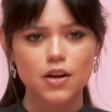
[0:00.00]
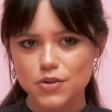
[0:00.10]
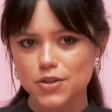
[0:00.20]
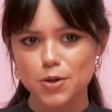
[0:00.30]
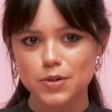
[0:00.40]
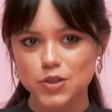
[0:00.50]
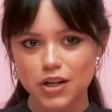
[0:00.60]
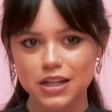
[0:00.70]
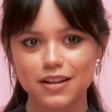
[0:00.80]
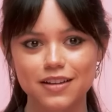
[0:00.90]
oh, so you and
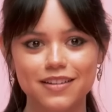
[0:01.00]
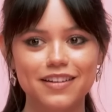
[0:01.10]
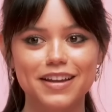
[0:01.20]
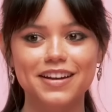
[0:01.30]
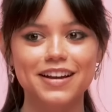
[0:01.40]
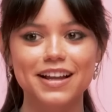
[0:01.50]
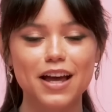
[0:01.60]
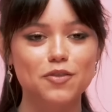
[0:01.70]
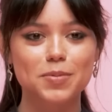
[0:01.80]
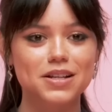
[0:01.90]
Johnny. And I
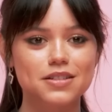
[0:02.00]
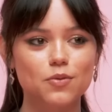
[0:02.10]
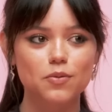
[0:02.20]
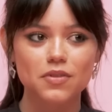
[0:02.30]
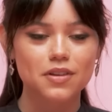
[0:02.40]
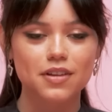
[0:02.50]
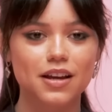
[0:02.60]
laughed because I've, I